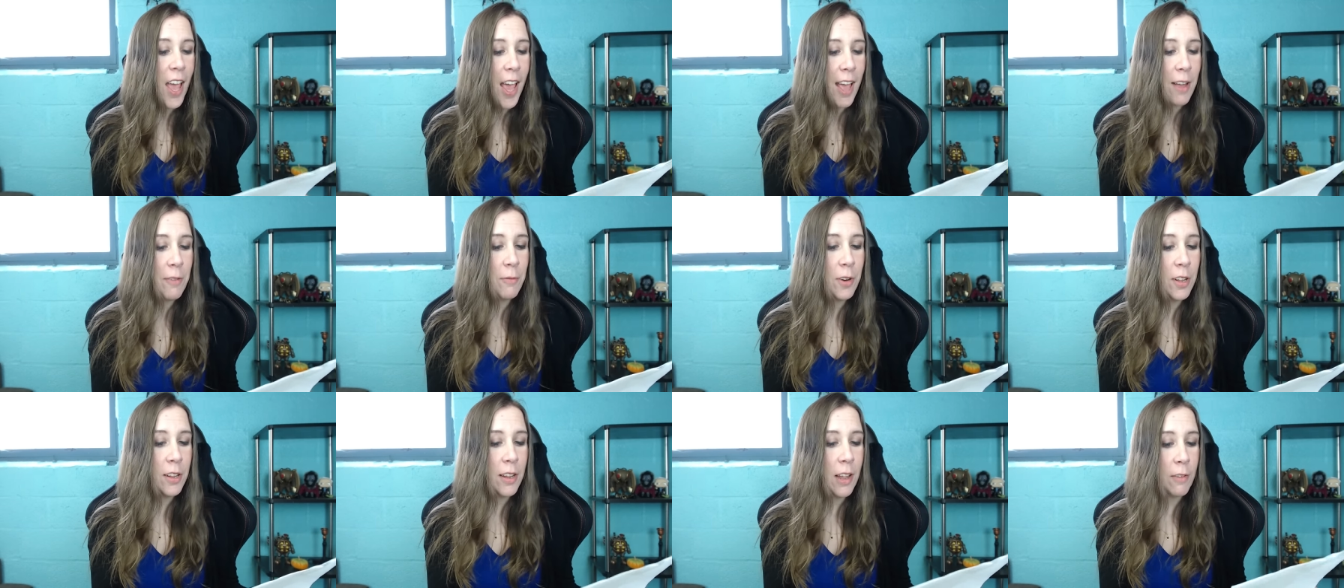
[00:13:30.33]

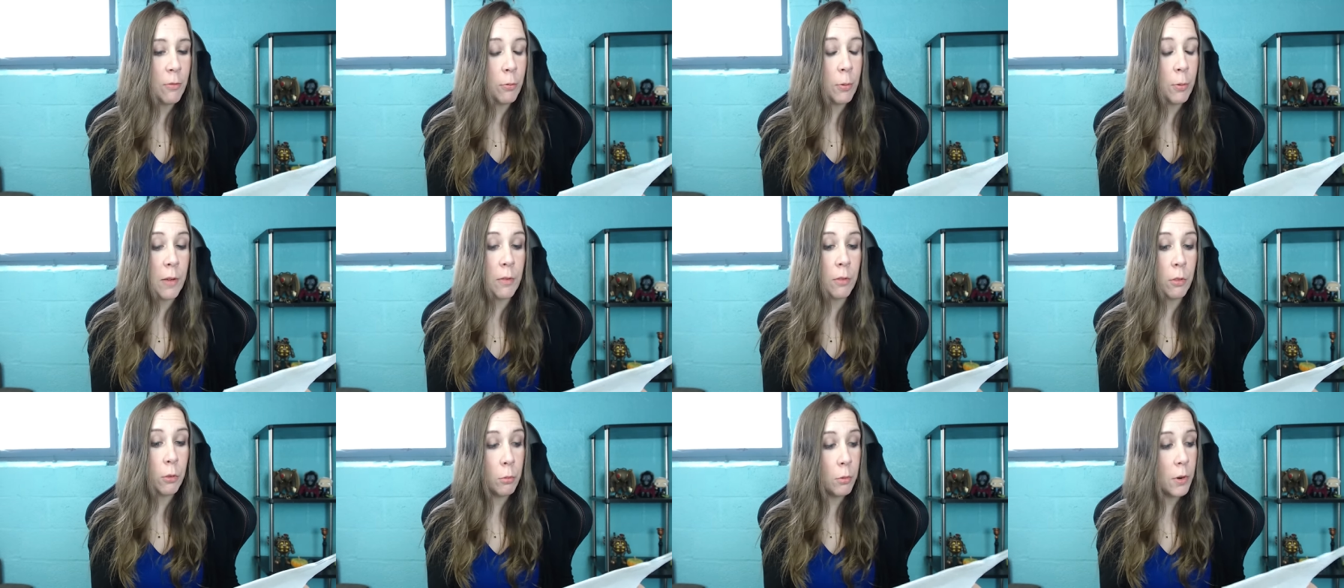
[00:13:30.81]
In real life,
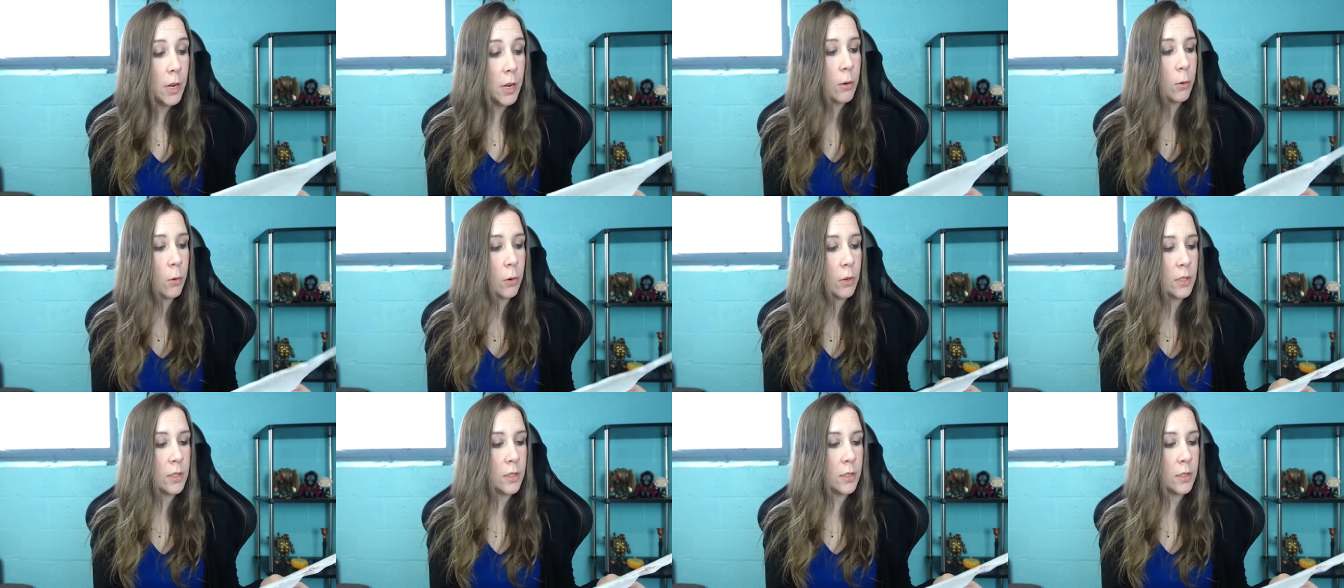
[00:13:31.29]
we have three
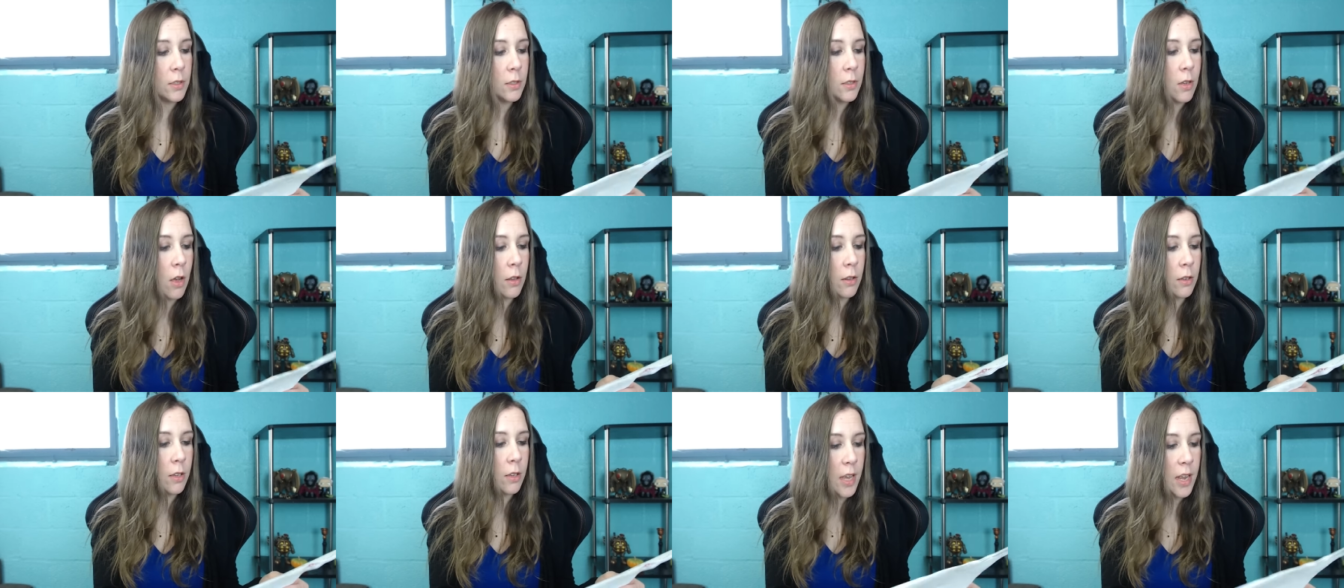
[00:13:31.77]
horses
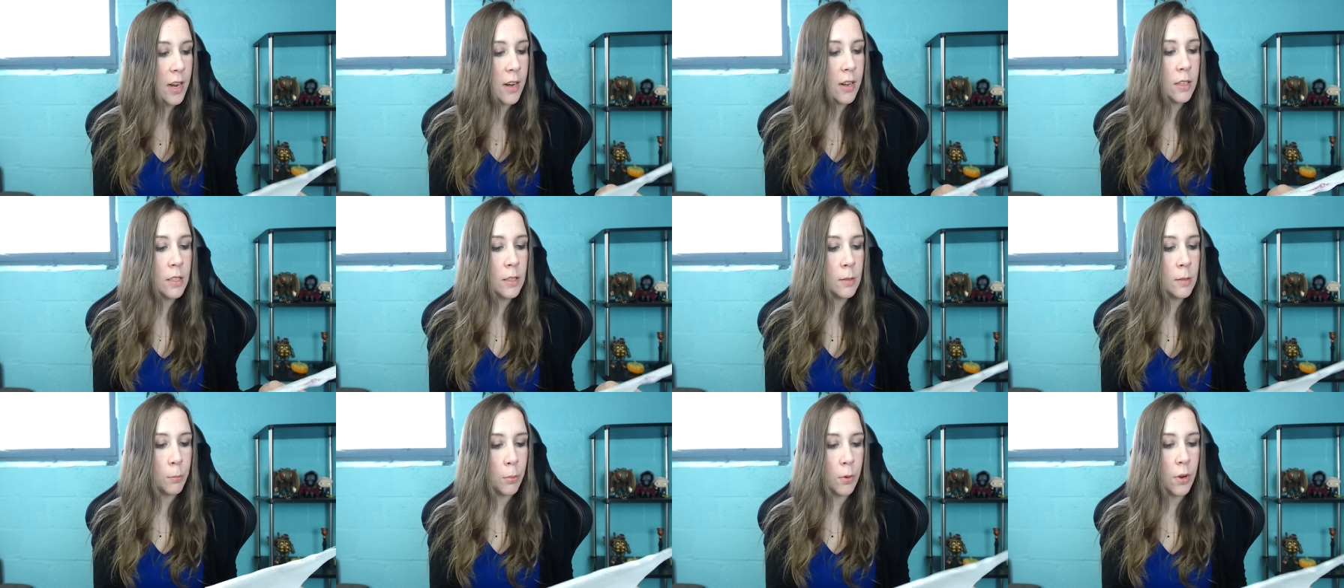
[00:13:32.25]
called
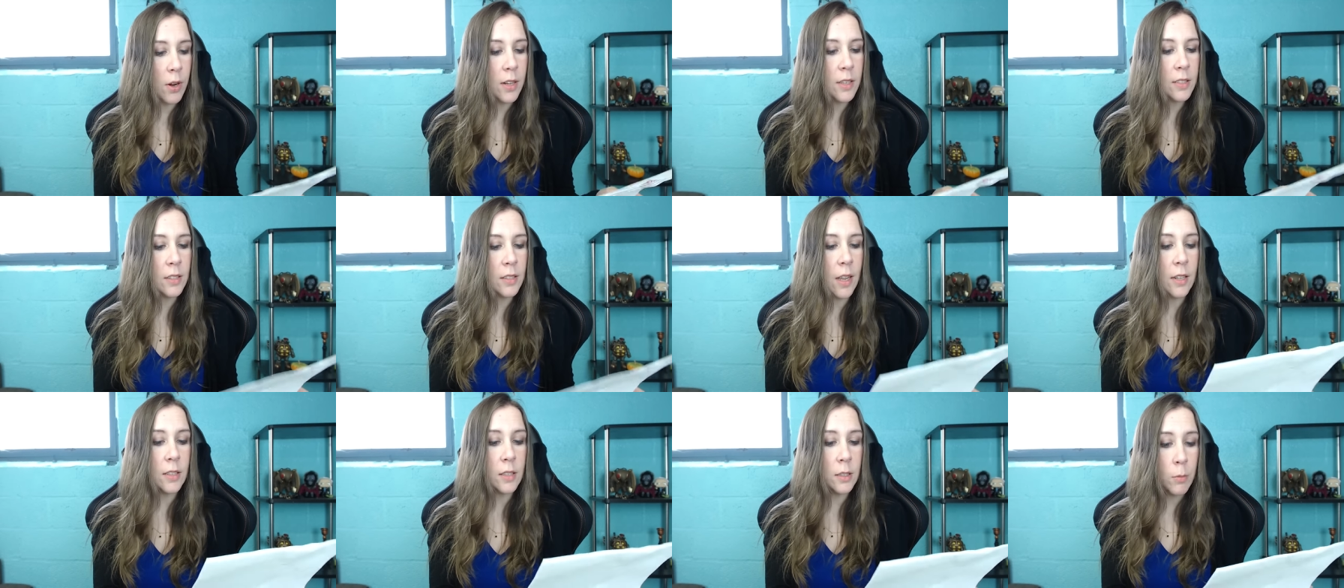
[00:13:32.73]
Guinness,
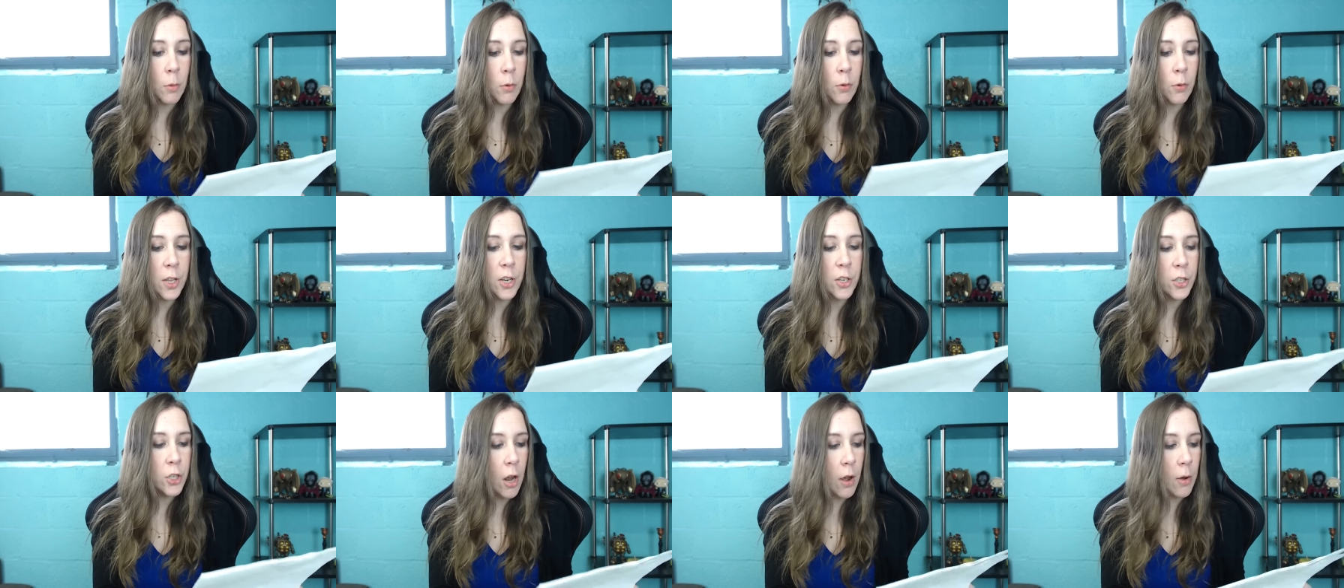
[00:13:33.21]
Briggs, and
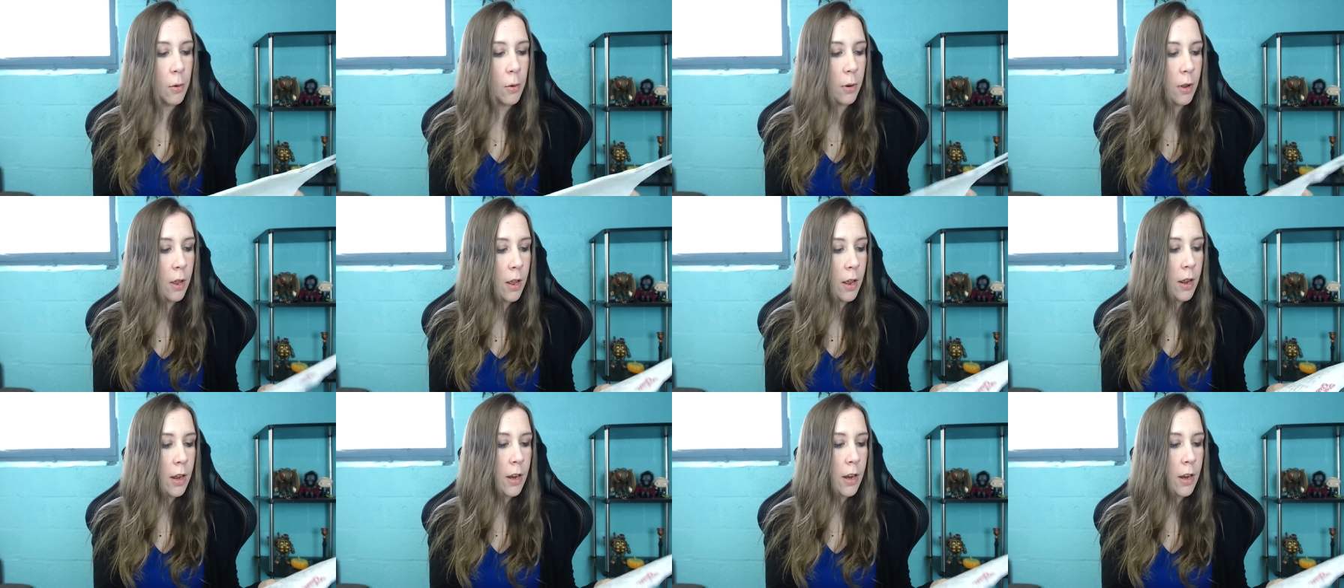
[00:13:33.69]
Smoky Joe.